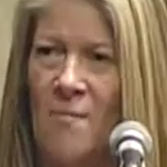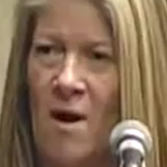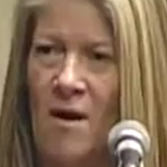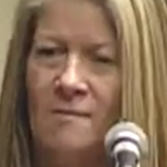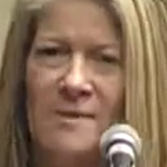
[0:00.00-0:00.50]

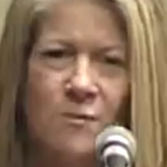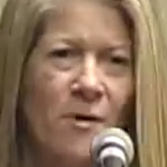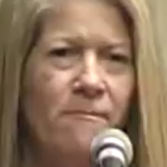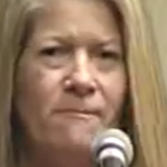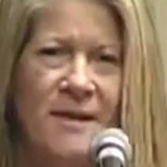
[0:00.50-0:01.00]
moms, we're
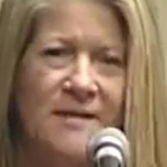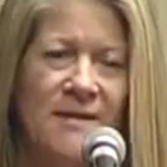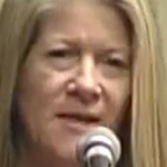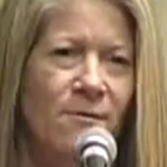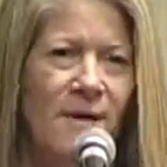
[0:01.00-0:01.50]

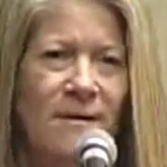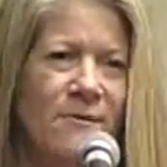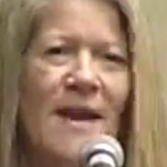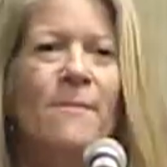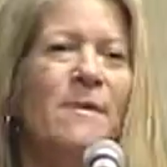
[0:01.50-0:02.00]
busy. We
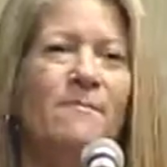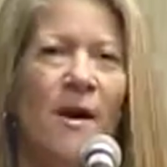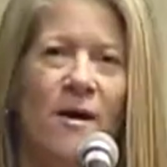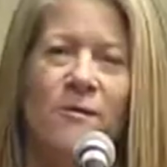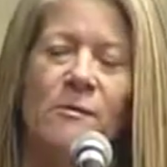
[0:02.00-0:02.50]
can't be
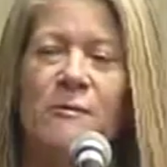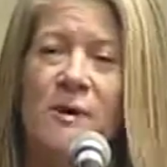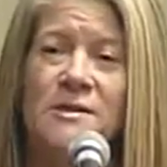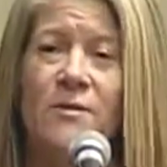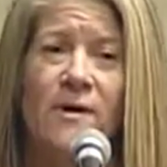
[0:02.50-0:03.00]
bothered with
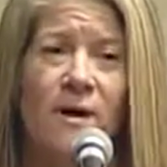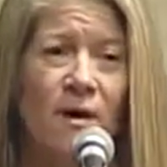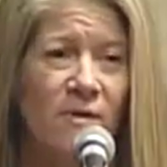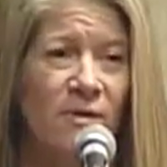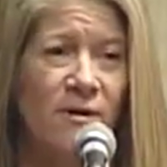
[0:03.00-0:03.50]
what's going
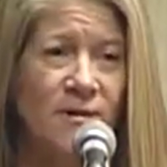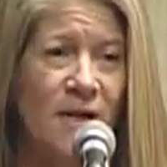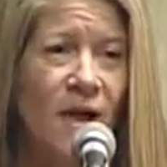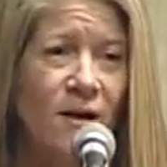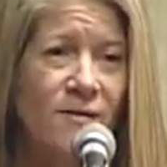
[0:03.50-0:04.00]
on with
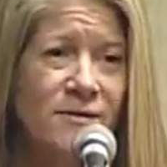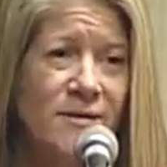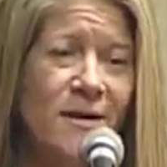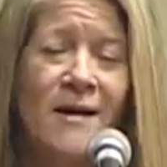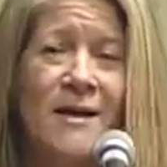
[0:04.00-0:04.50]
ourselves,
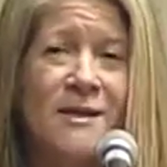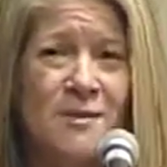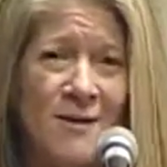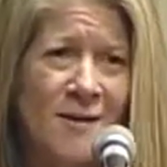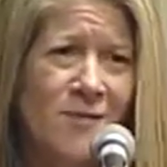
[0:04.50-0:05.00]

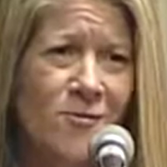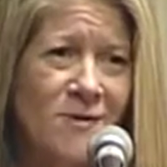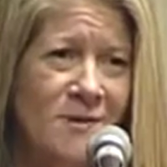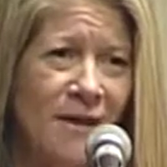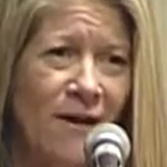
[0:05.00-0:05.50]
so we ignore
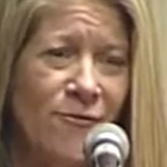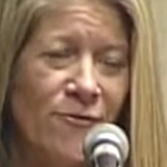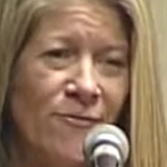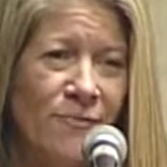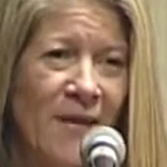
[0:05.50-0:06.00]

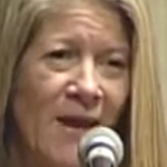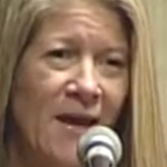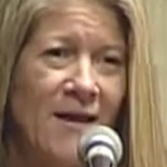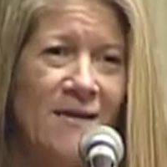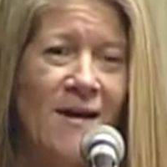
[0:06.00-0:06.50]
stuff.
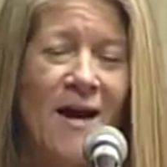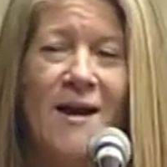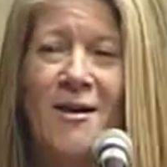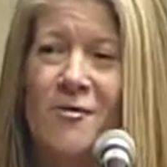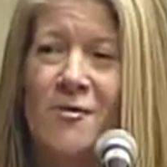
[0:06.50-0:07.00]
And I
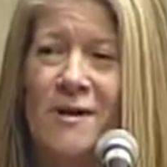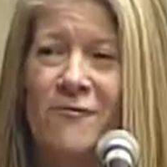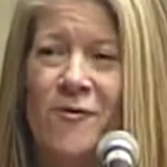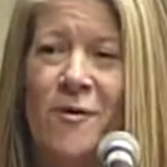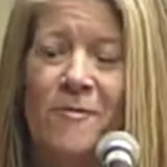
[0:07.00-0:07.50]
ignored it
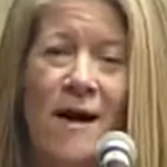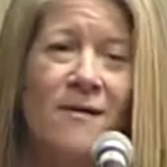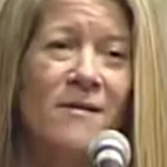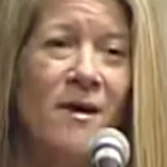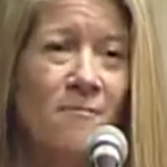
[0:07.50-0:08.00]
for
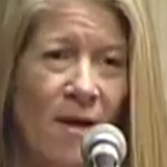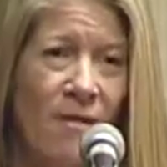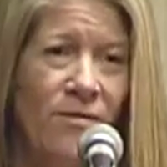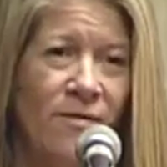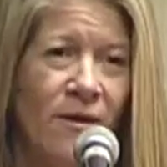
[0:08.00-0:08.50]
about a month,